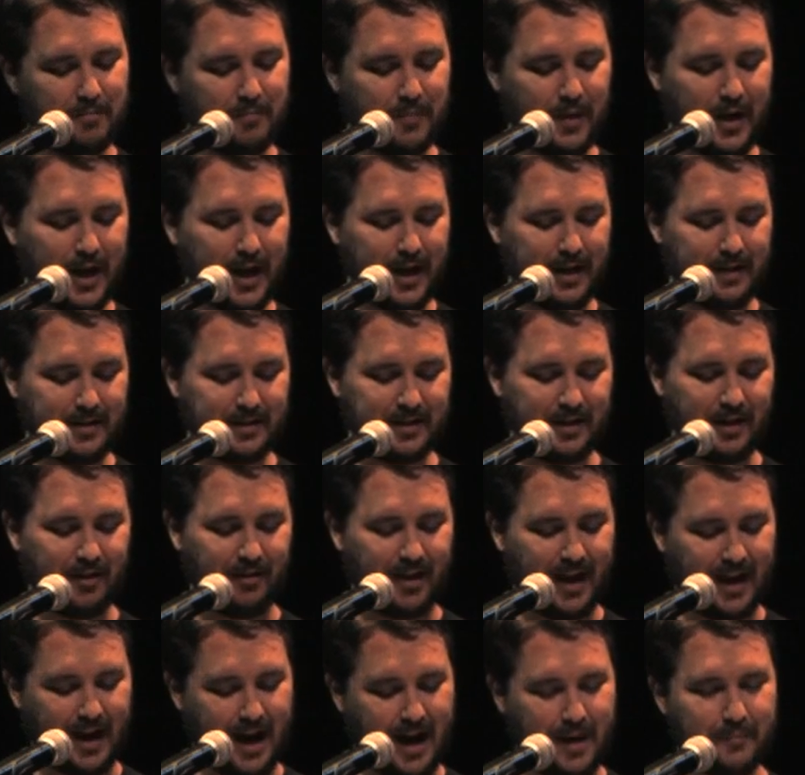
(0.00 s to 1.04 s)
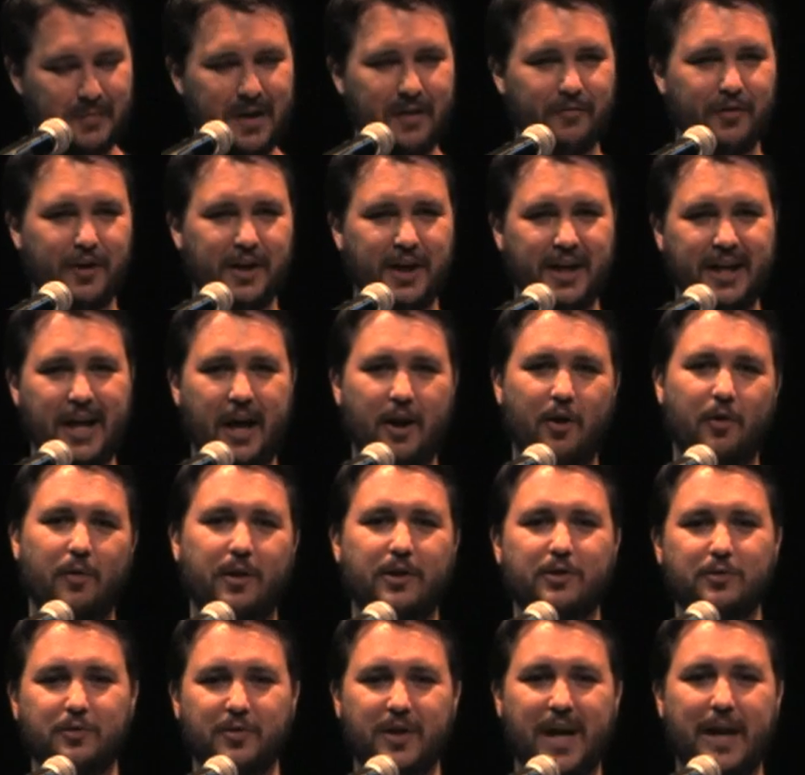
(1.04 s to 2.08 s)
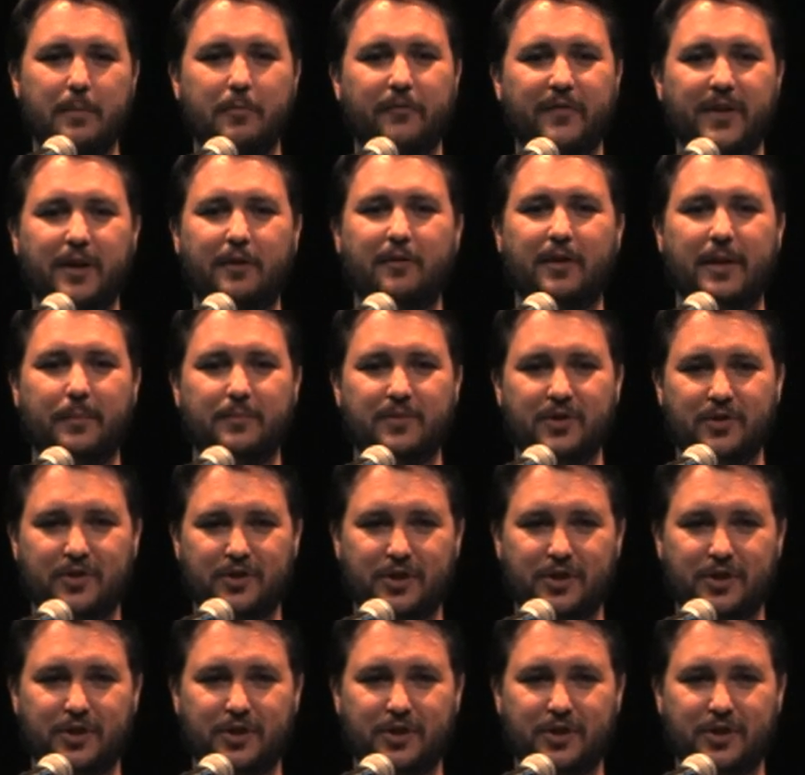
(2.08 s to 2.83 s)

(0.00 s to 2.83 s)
But, you know, like, I'm never going to get her into a game of Eclipse.